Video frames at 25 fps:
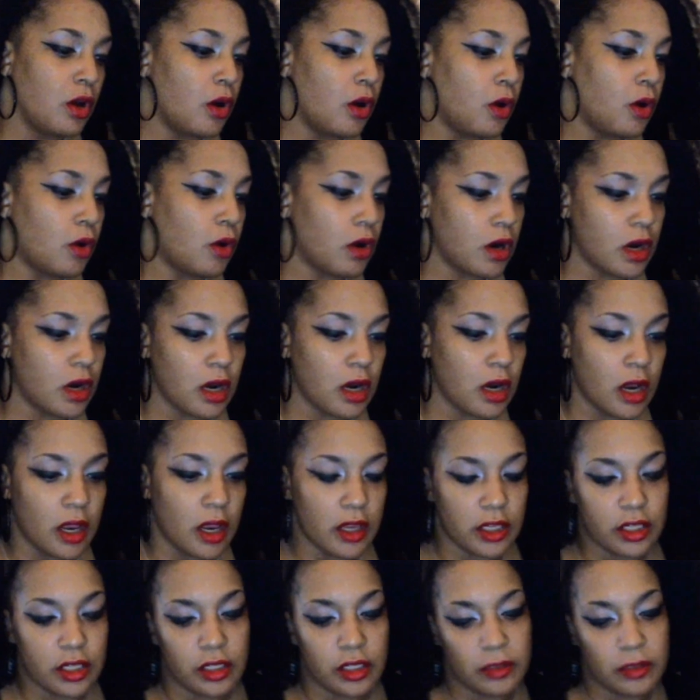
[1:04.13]
Or
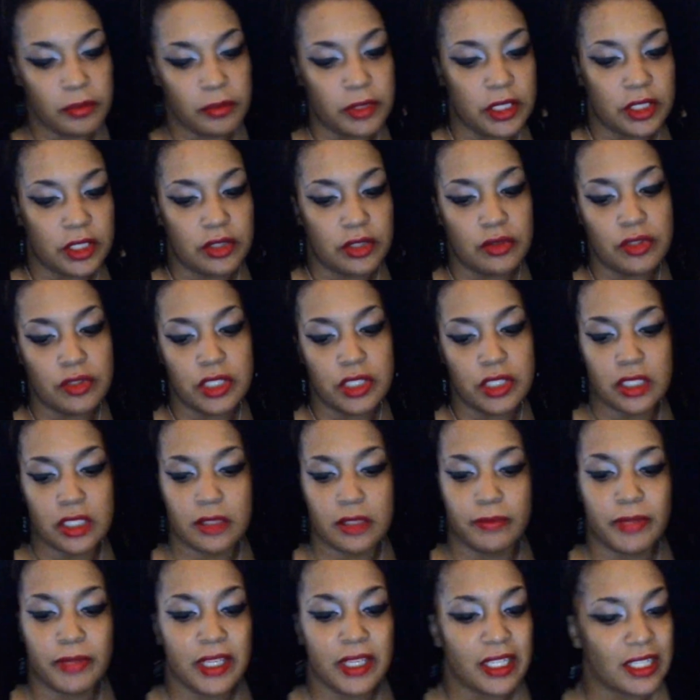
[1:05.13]
it could be you
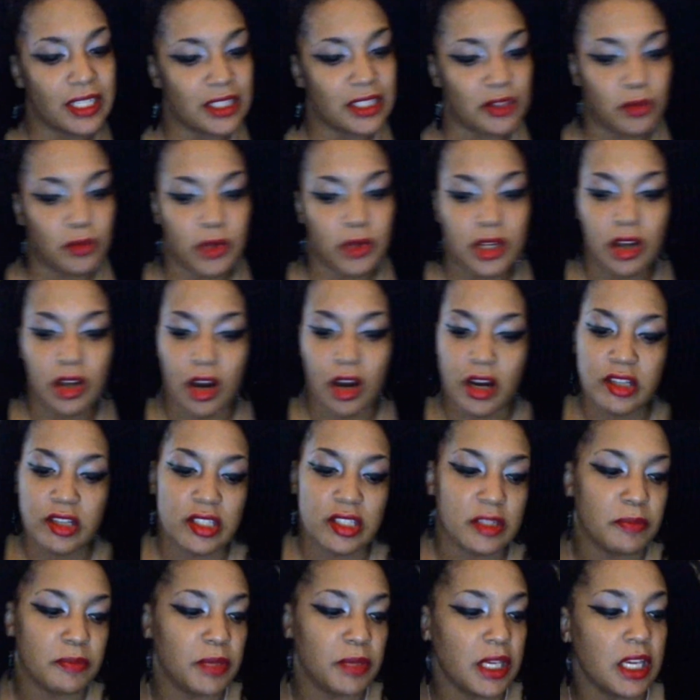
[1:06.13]
just being a sweetheart,
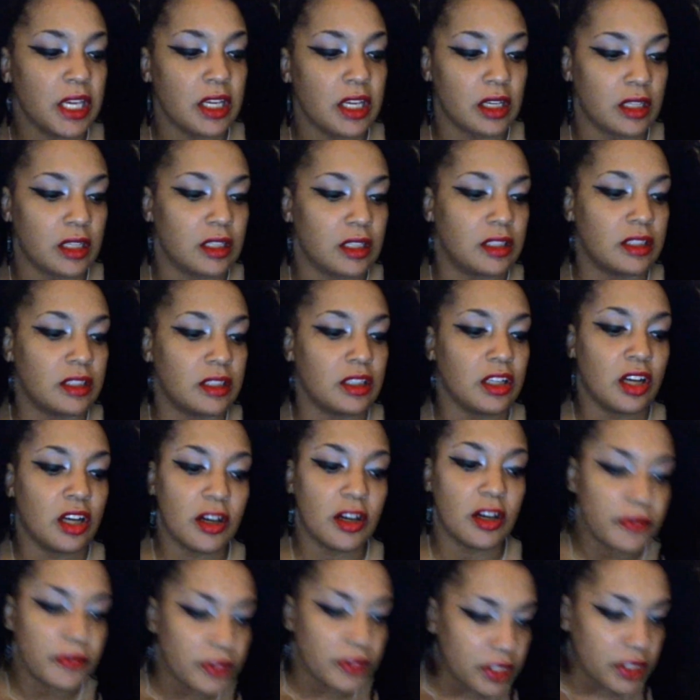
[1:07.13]
just being
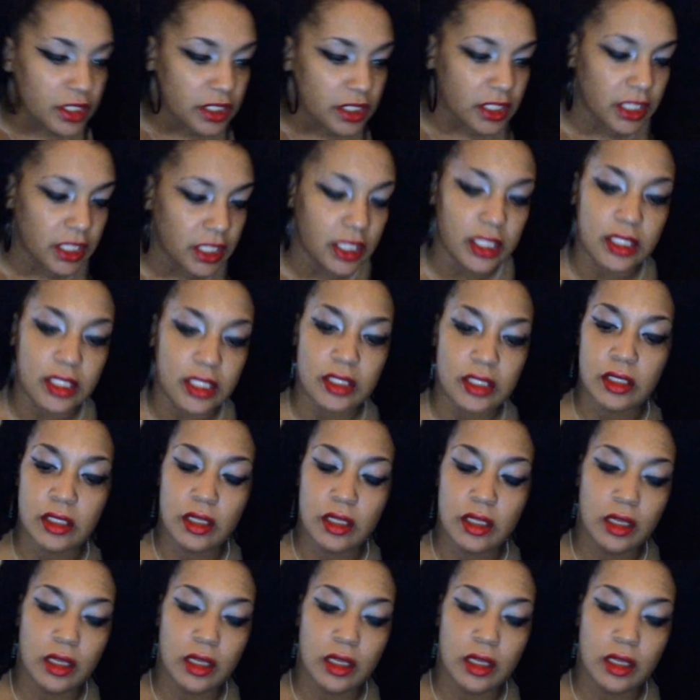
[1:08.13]
comforted and